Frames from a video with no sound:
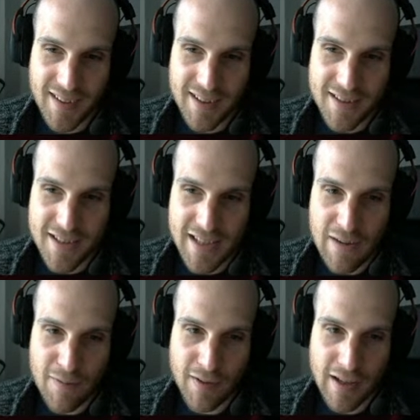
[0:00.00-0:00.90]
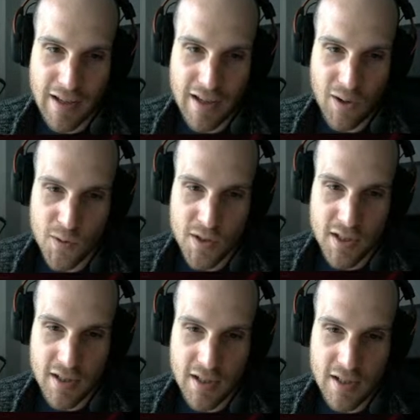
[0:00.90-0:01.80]
To safely holster
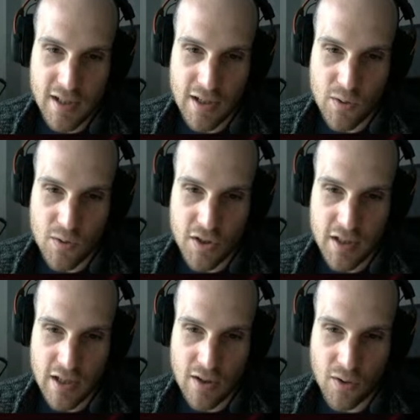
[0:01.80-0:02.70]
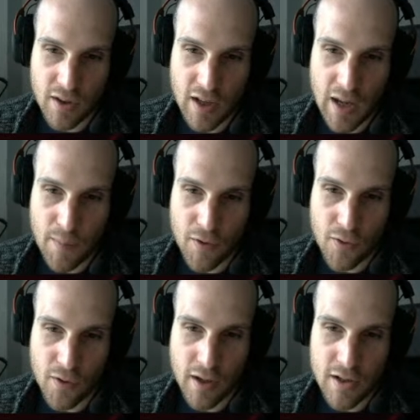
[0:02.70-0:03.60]
the Desert Eagle, just decock the hammer
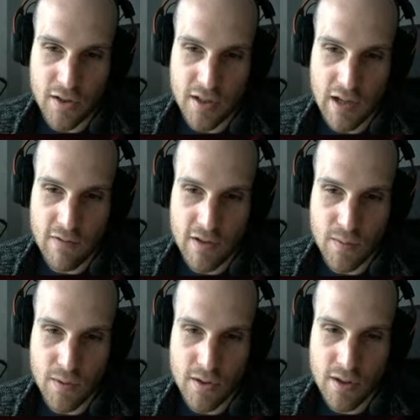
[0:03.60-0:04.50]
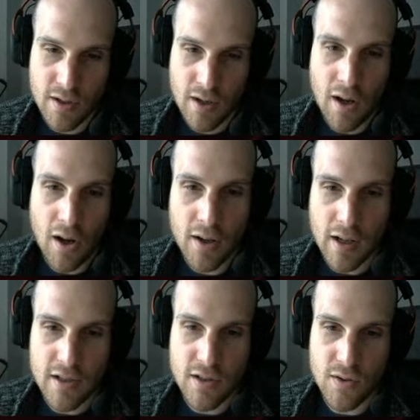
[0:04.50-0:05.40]
or engage the safety switch.
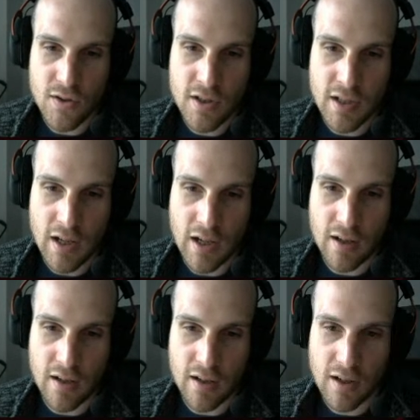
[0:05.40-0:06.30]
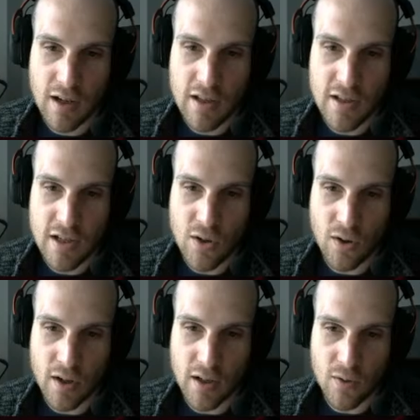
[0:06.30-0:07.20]
Okay, so it's just saying either decock it